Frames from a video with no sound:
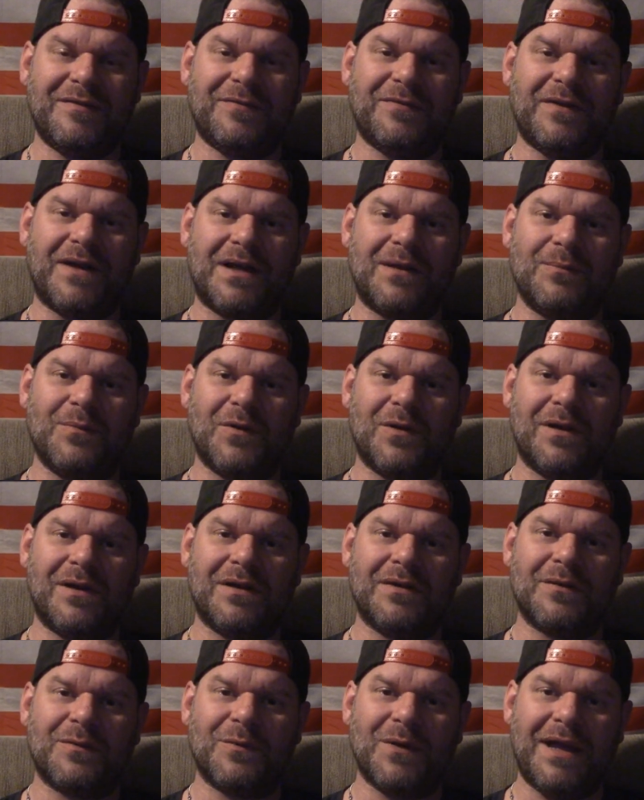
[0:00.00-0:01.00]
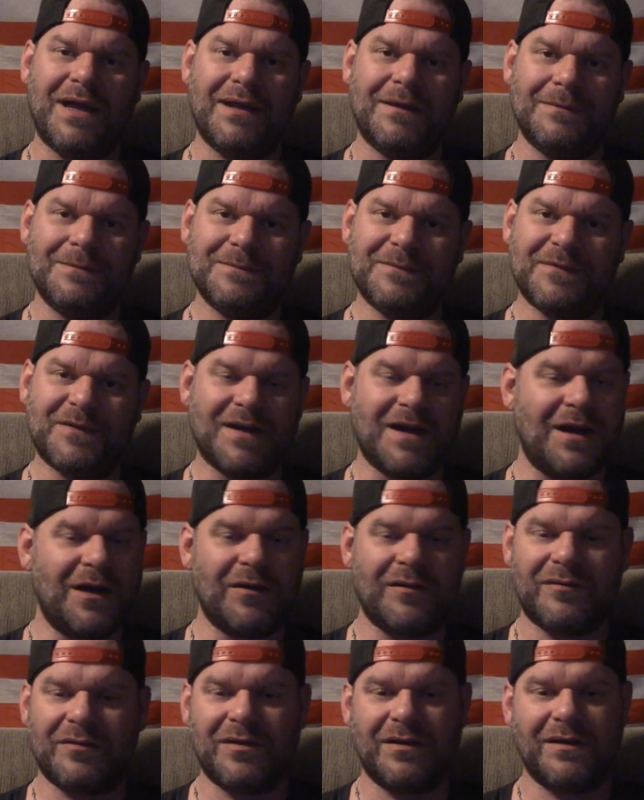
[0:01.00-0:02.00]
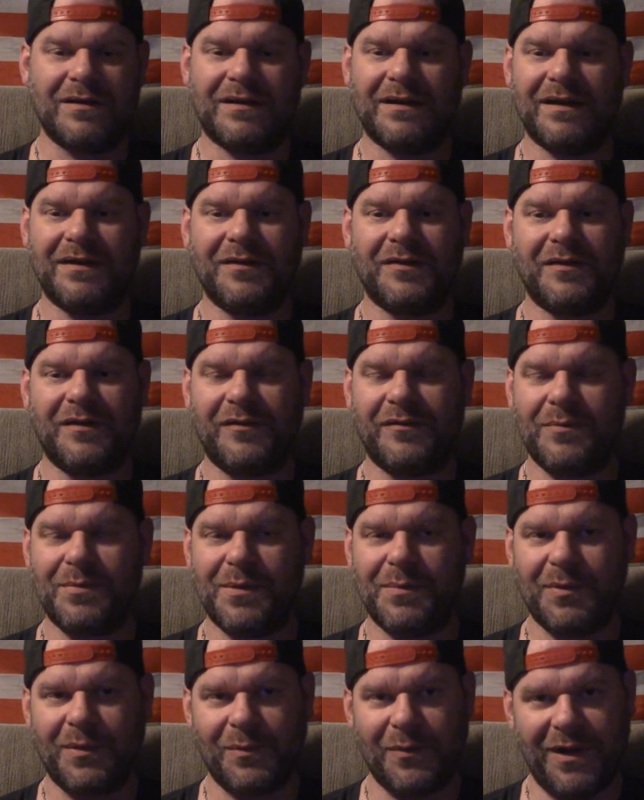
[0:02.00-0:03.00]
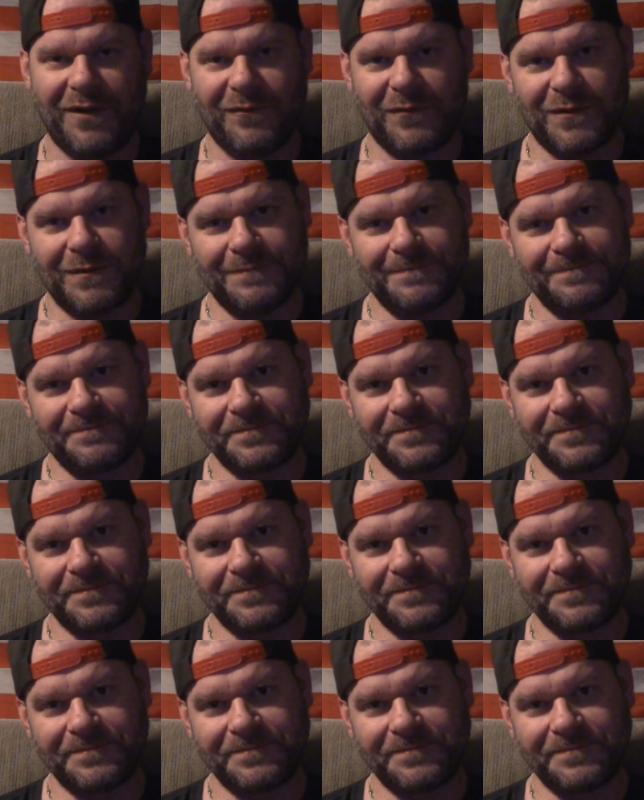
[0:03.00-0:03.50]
fucking morons away for however long they deserve to be put away for.